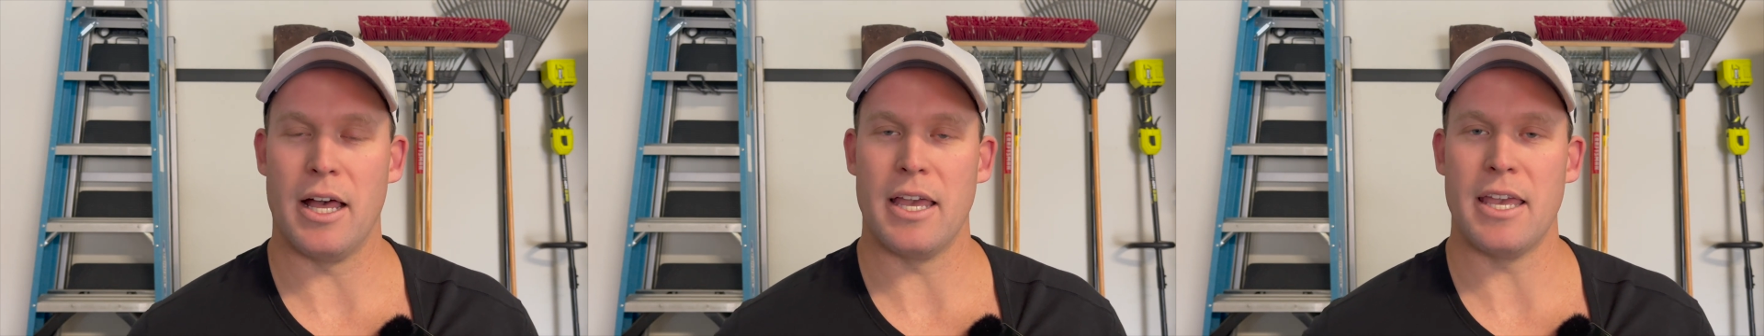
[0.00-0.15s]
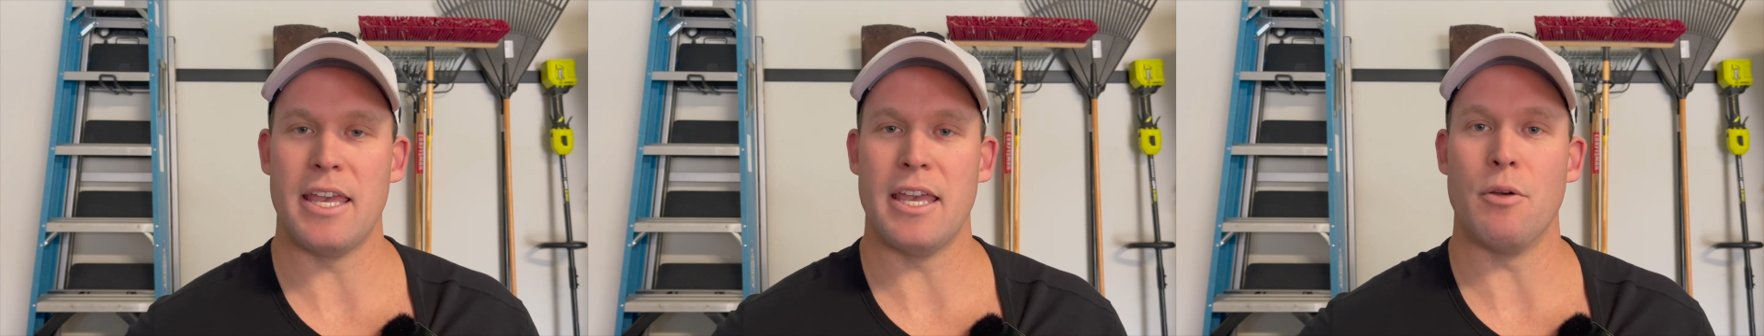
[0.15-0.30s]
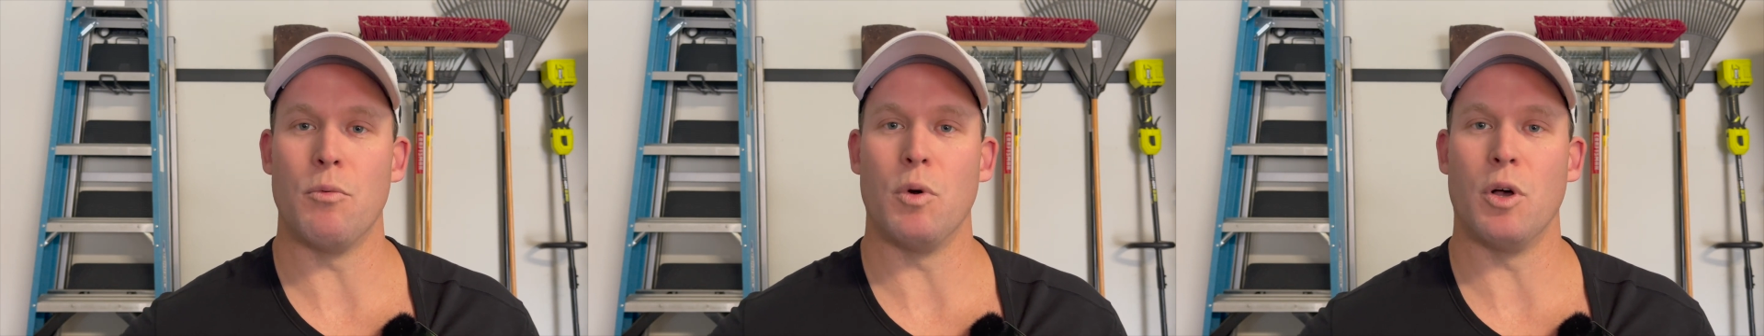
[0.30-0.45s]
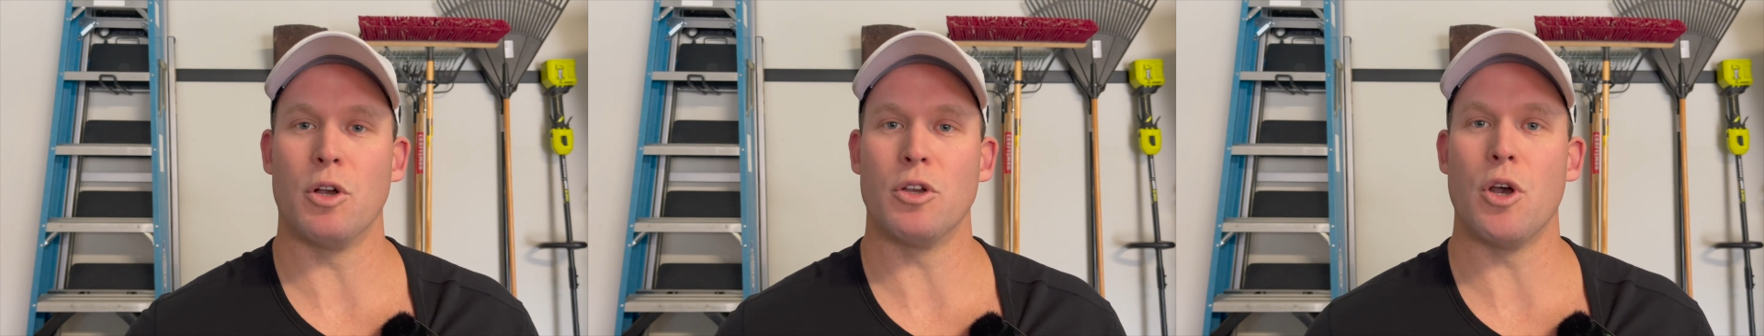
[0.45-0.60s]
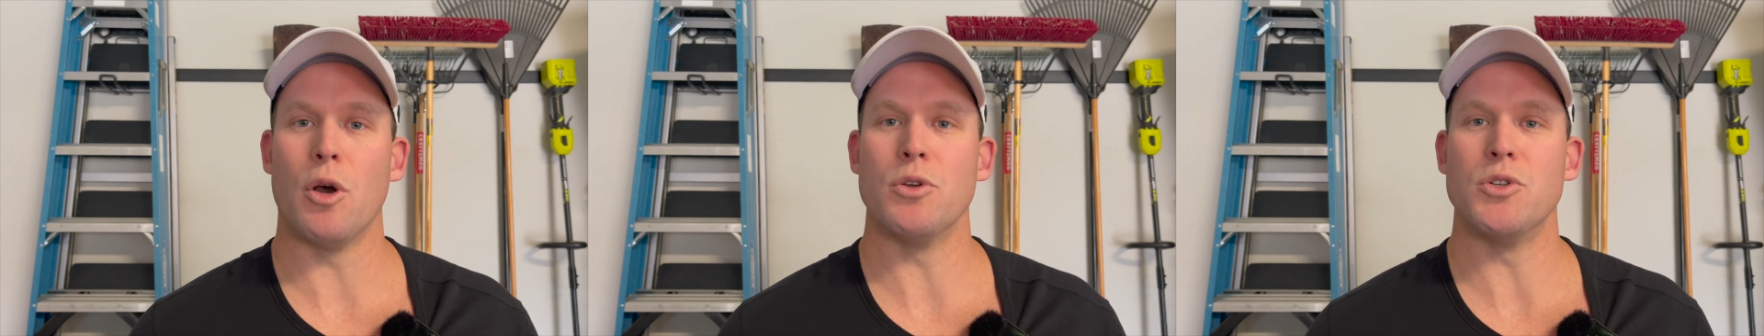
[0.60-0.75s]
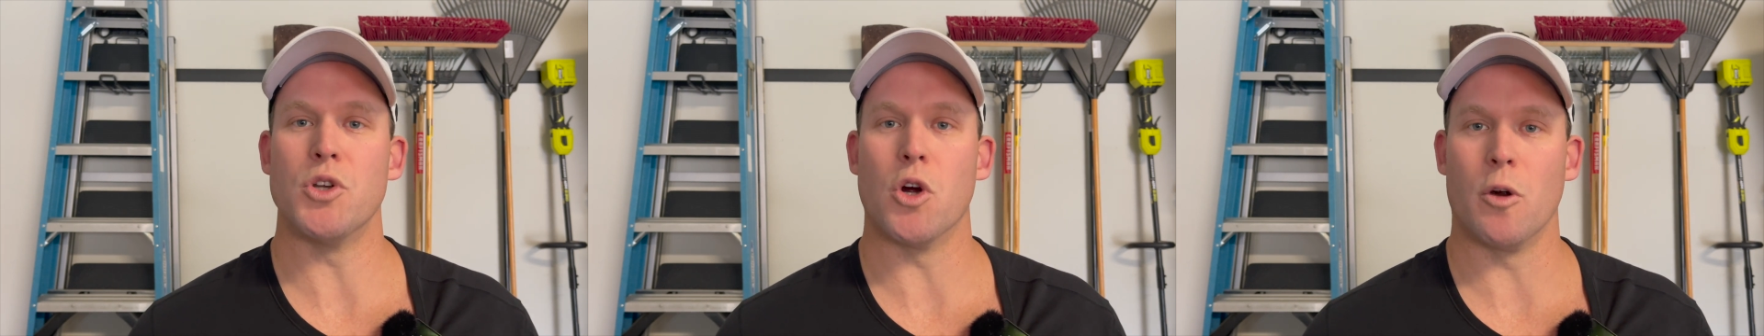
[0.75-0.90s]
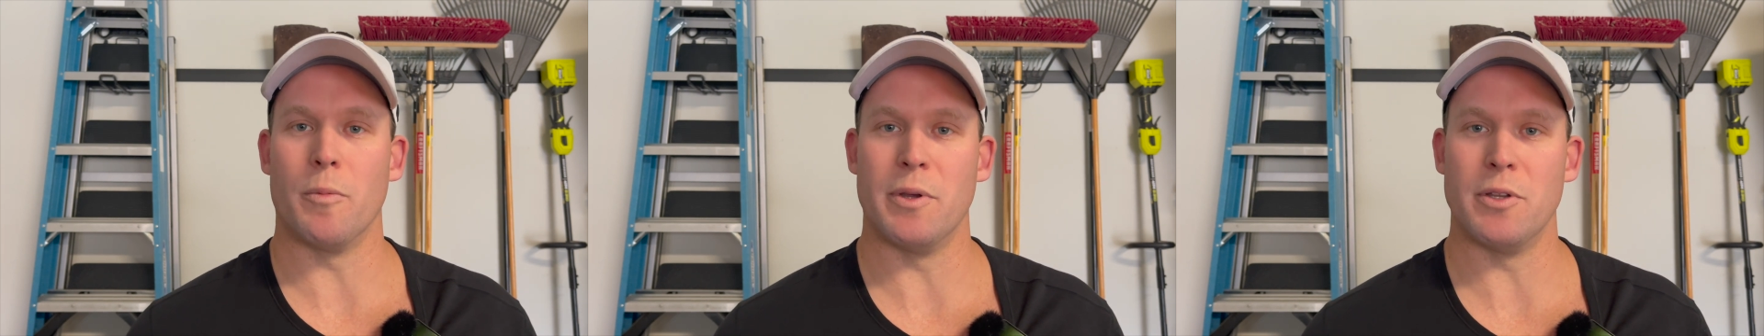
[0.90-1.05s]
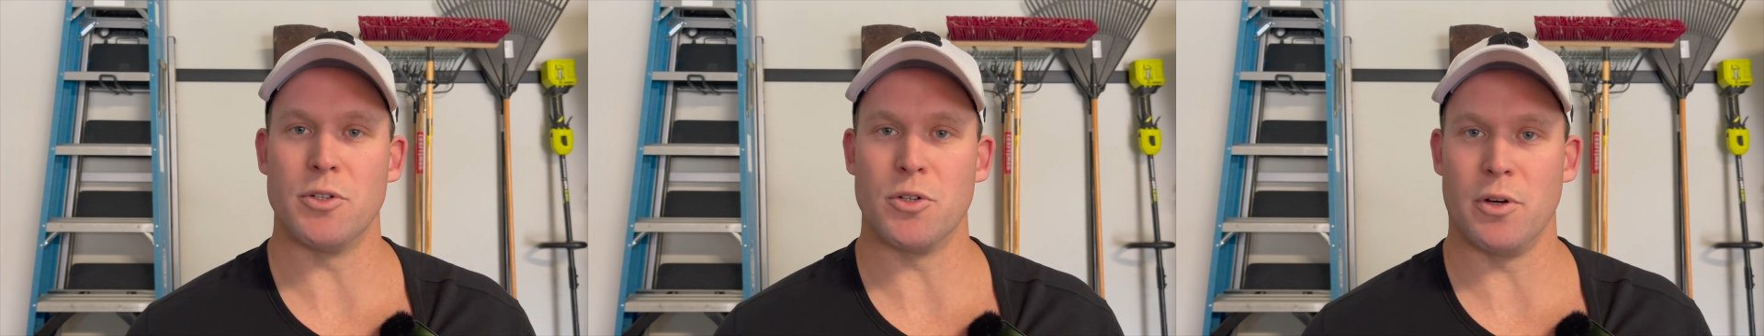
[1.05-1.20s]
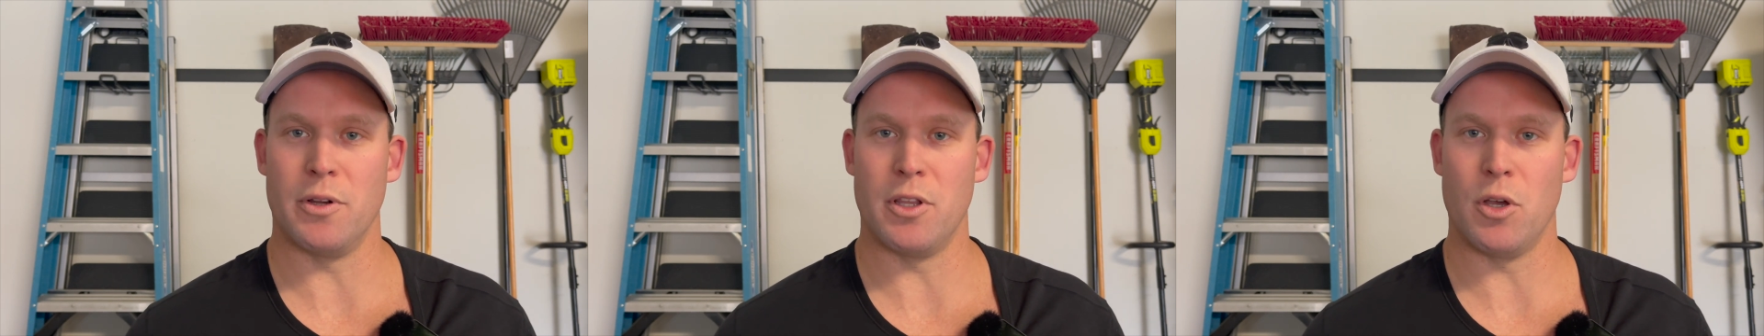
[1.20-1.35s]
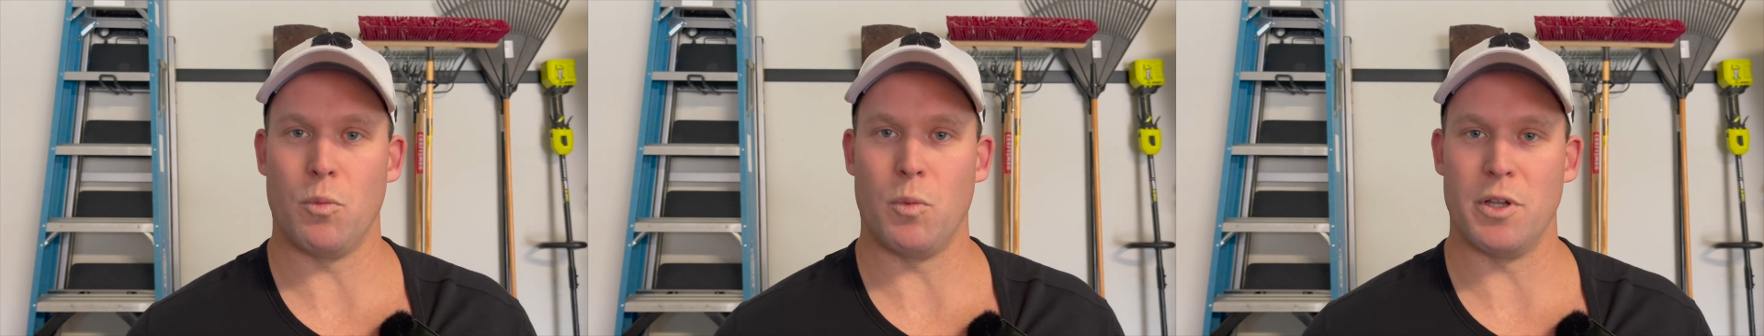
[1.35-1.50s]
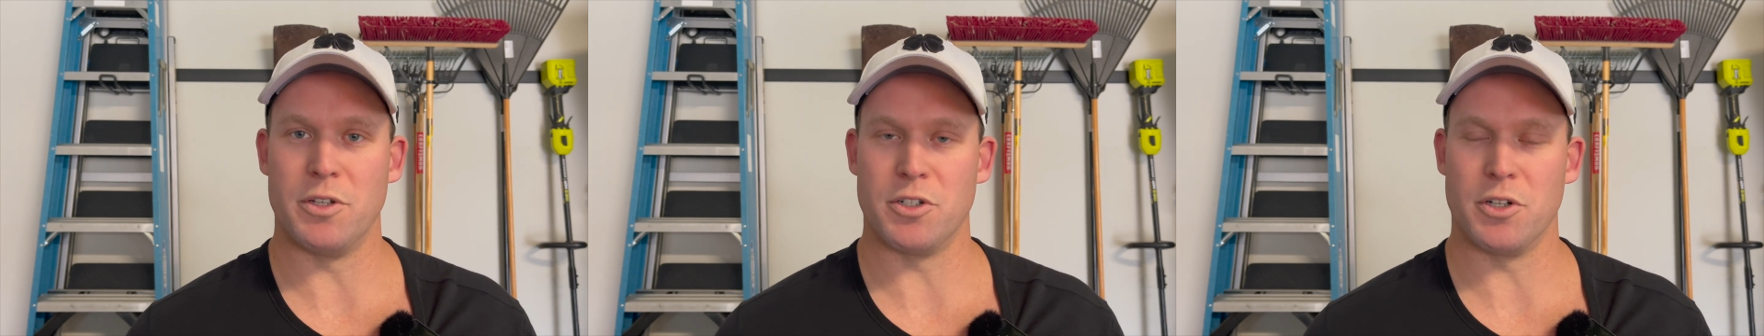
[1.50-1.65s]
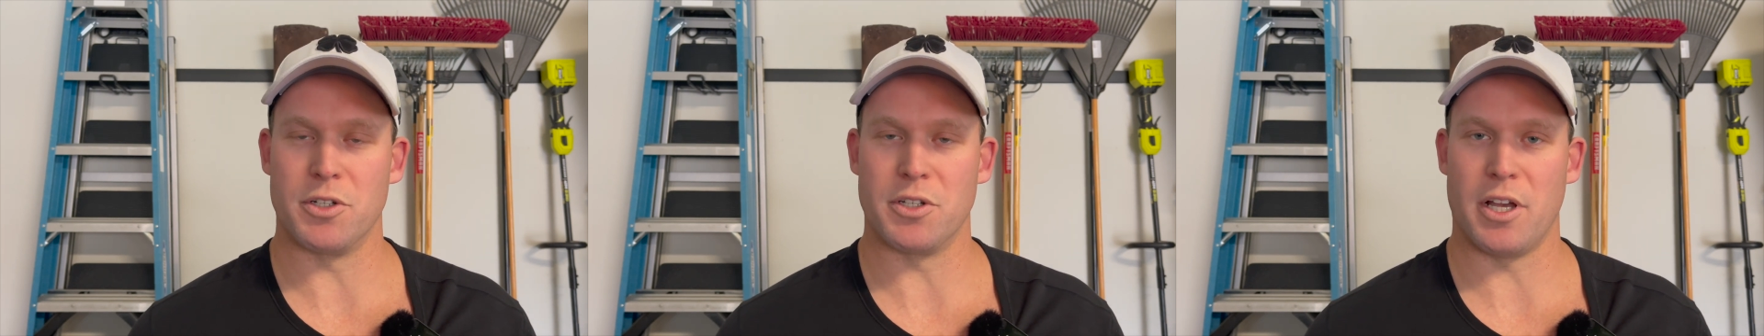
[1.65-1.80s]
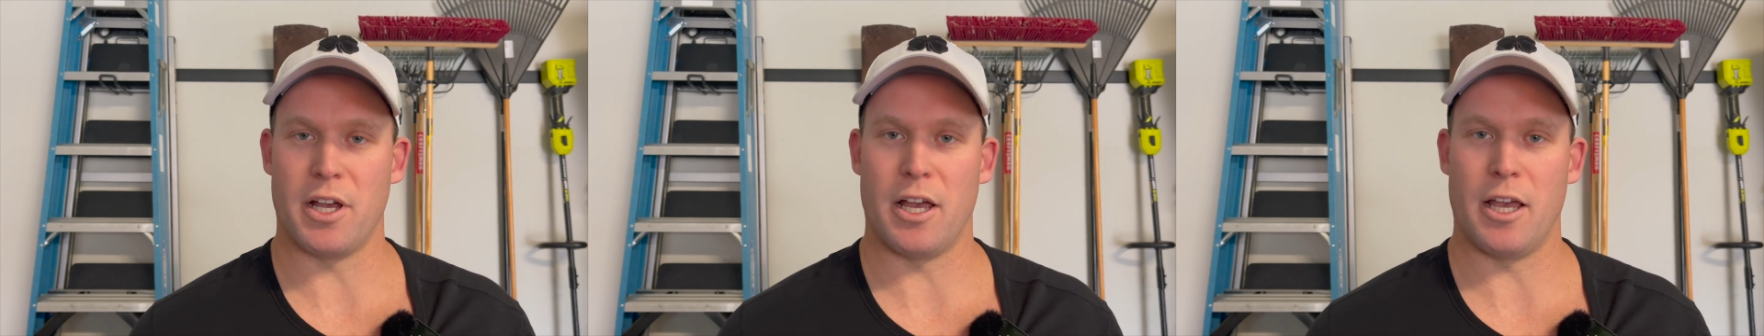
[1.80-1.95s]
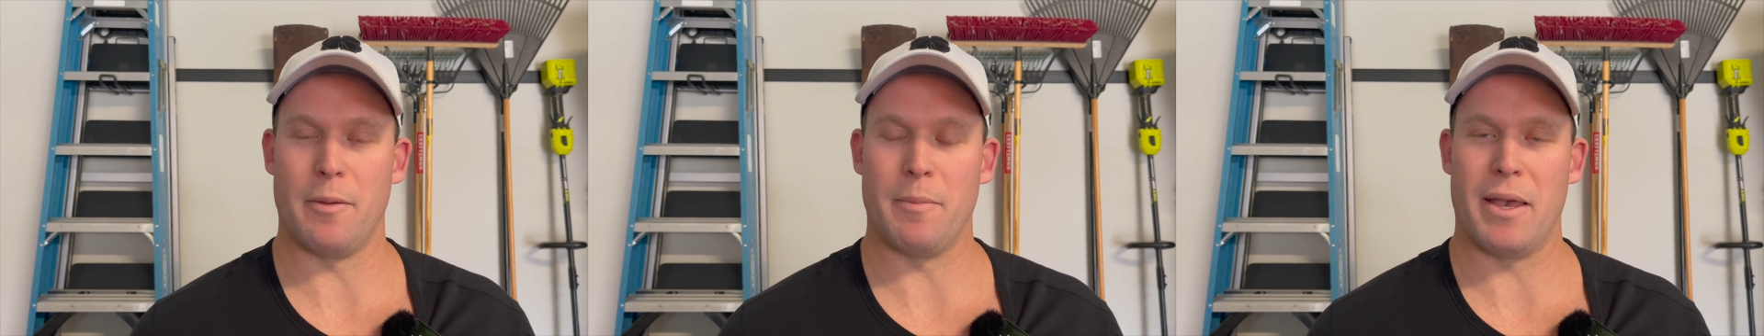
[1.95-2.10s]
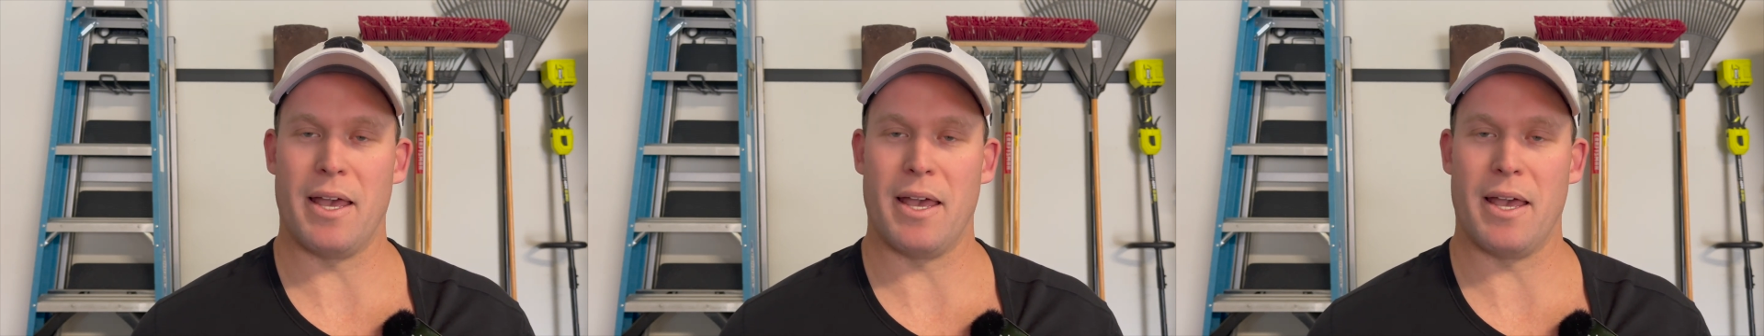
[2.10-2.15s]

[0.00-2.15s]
it will go dormant during the wintertime